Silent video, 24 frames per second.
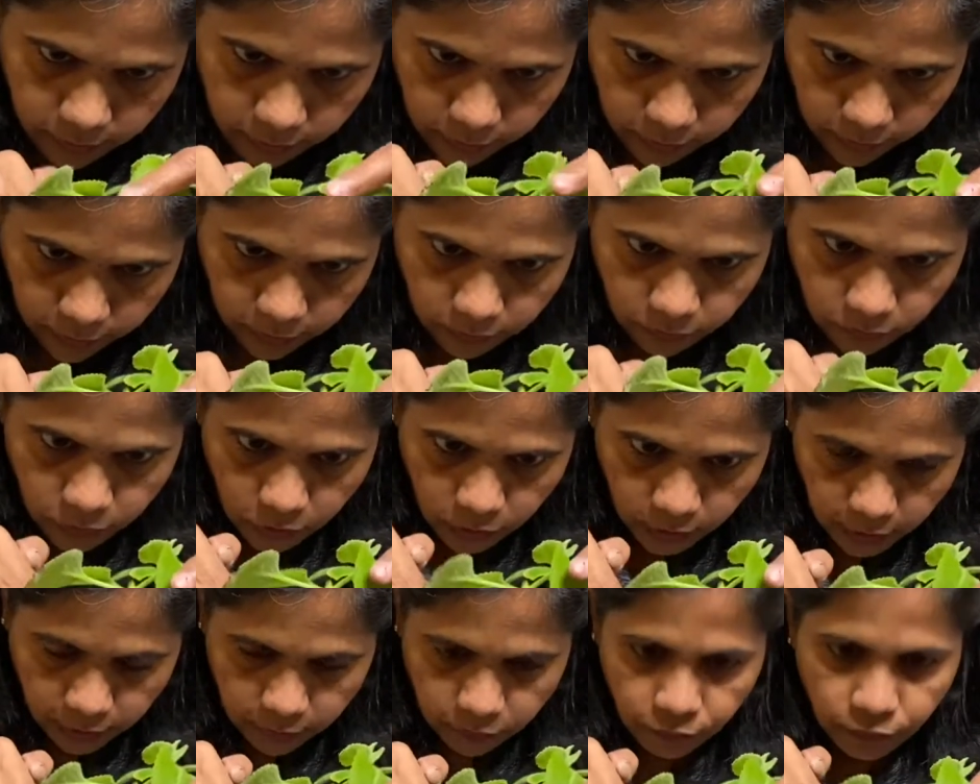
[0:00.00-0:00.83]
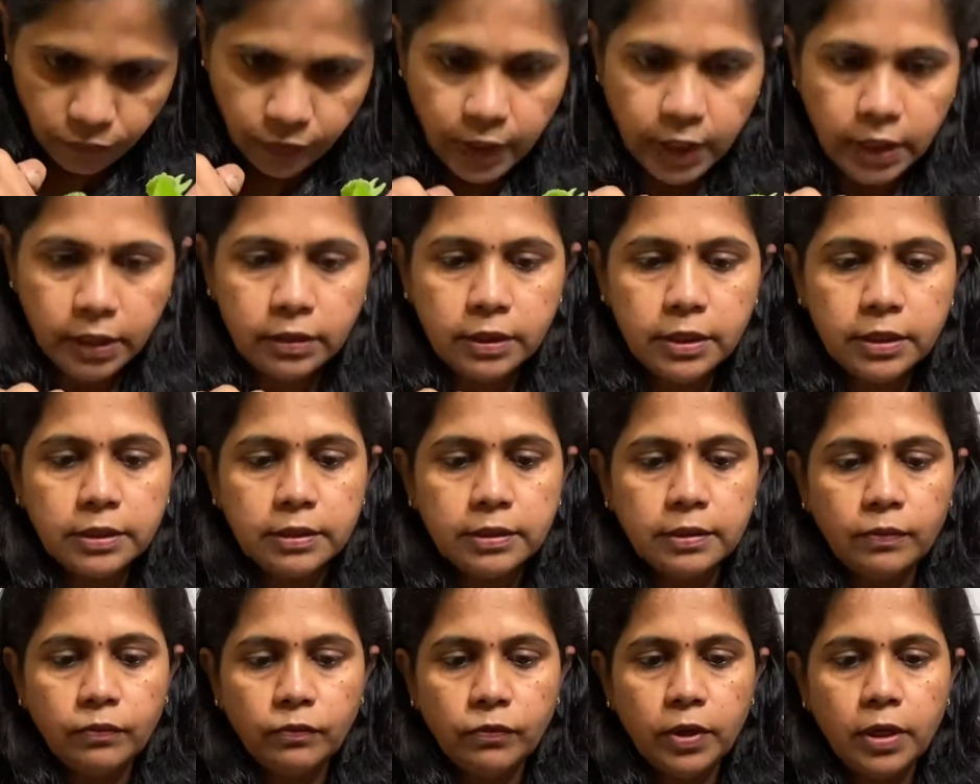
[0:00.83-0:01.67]
If you can find this
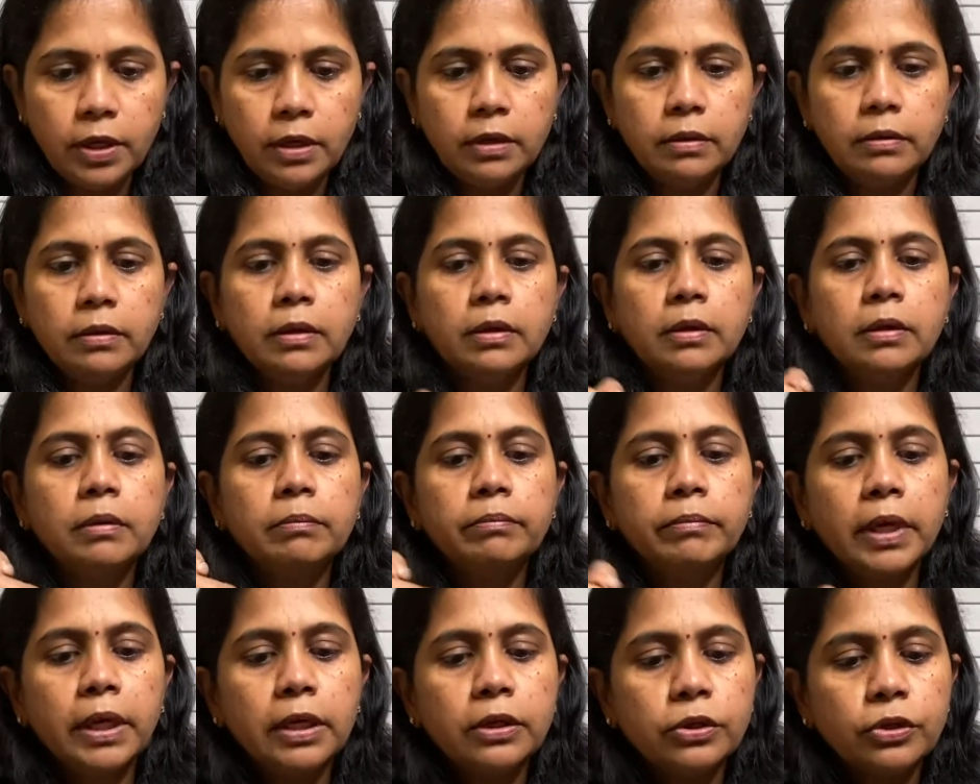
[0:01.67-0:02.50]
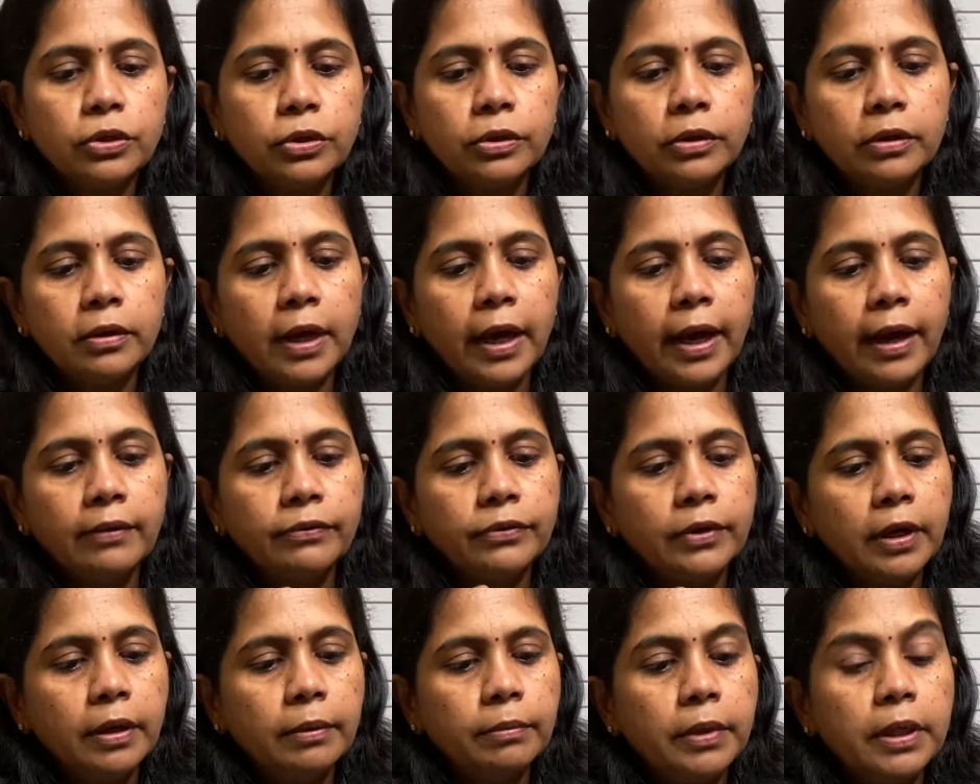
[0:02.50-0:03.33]
somewhere, make sure you have
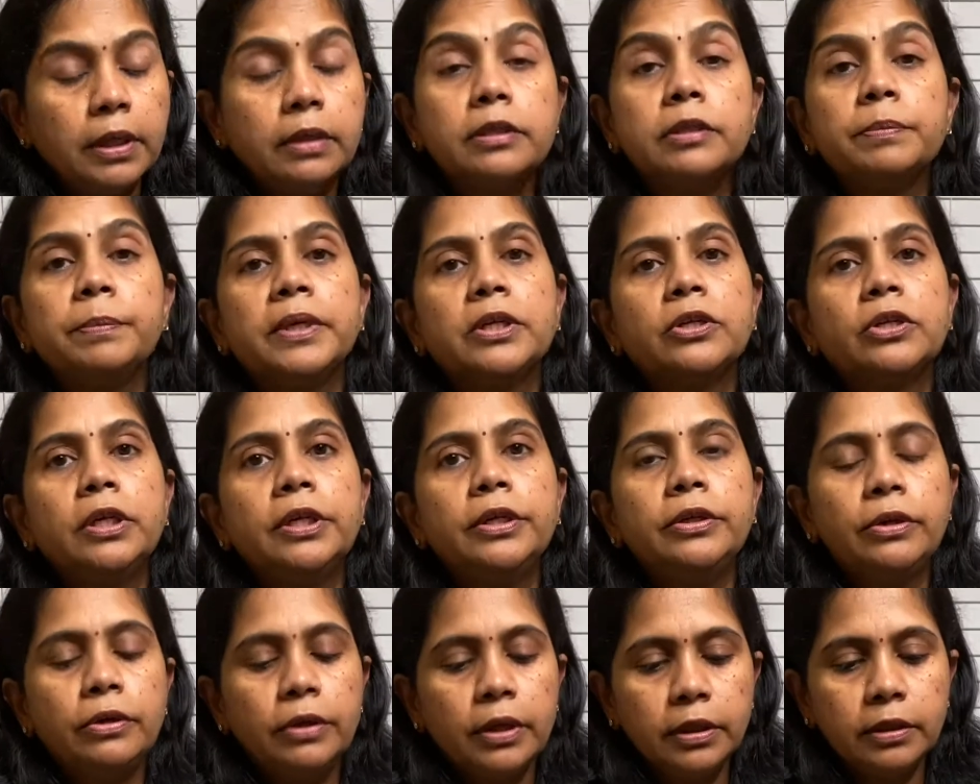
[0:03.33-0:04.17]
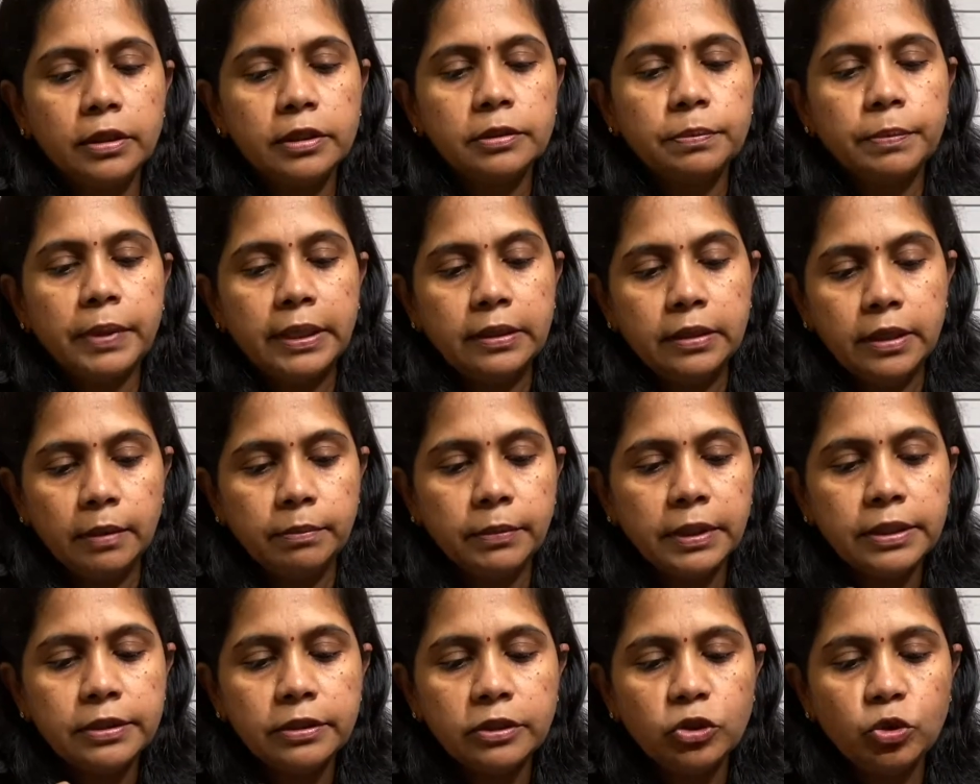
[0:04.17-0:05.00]
them, and especially during this pandemic
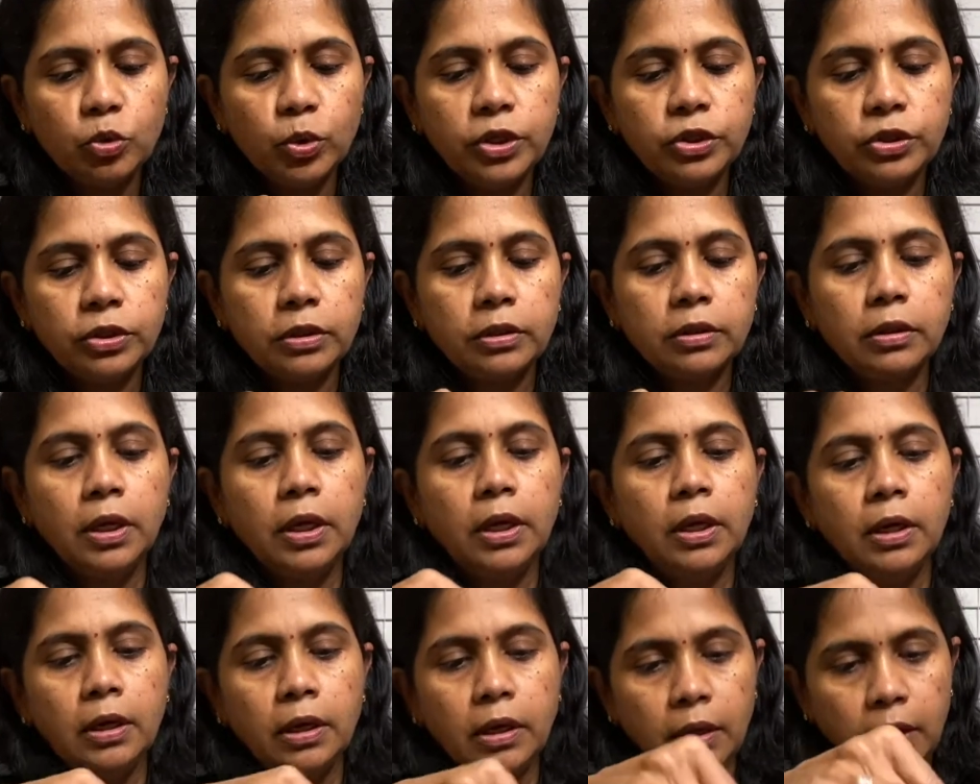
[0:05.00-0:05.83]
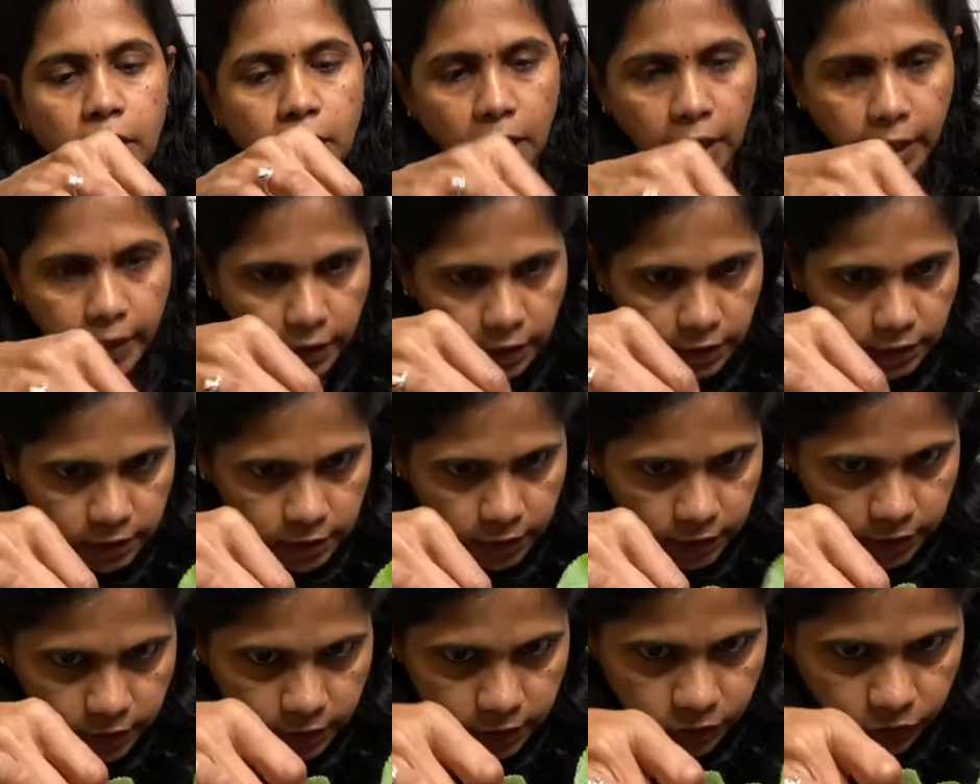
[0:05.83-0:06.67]
situation, I guess
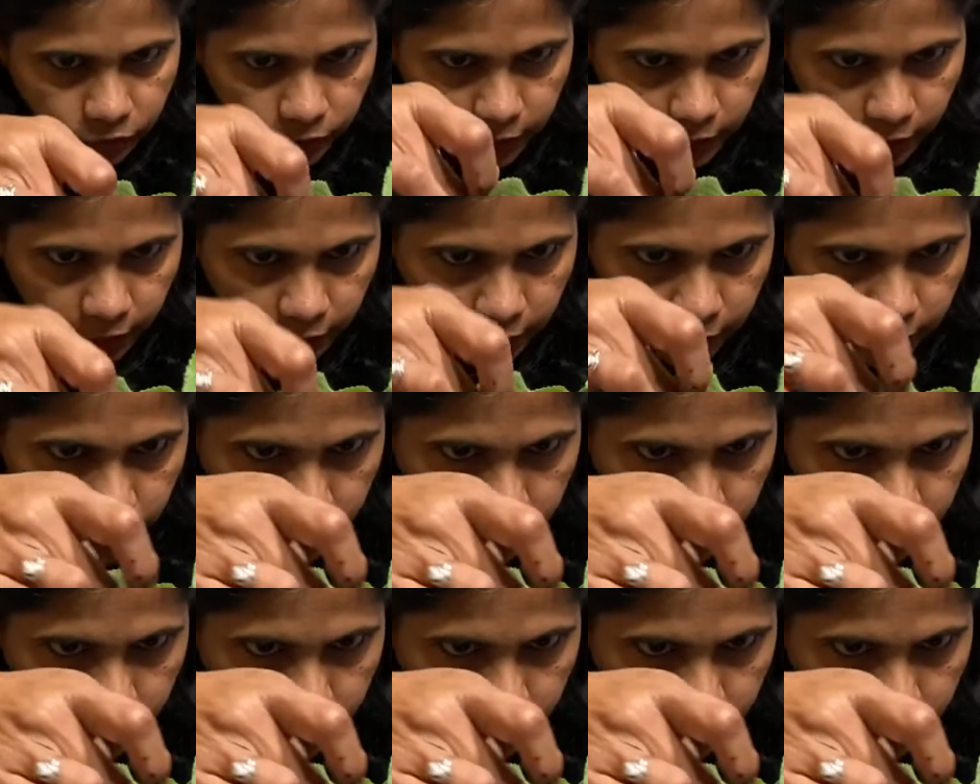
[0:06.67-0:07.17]
this is really a